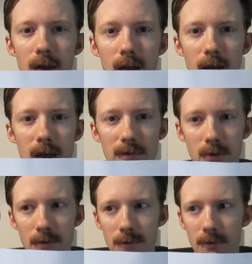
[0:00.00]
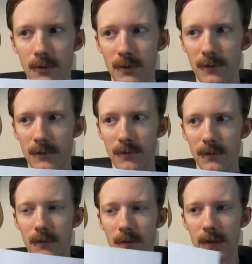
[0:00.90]
Have you ever noticed
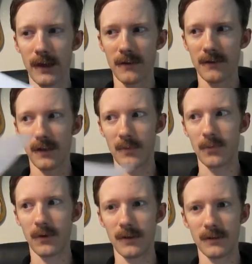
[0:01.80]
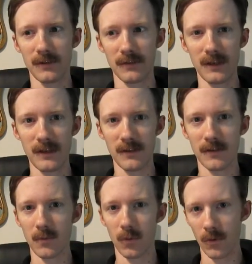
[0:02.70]
the less a product is needed,
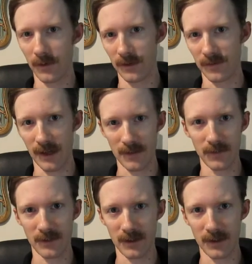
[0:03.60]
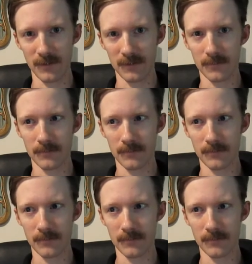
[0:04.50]
the more it is advertised?